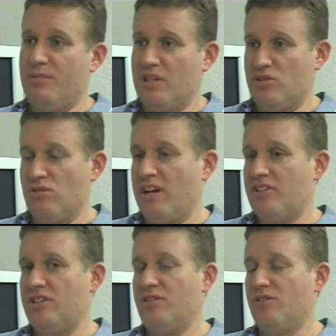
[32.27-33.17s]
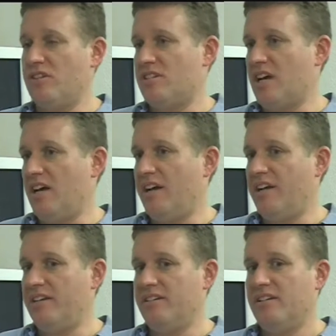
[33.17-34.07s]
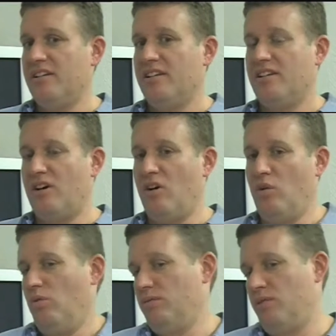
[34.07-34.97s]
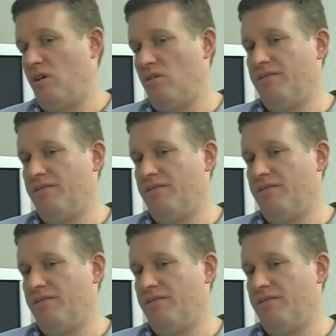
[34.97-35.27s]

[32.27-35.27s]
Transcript: construction or design, the whole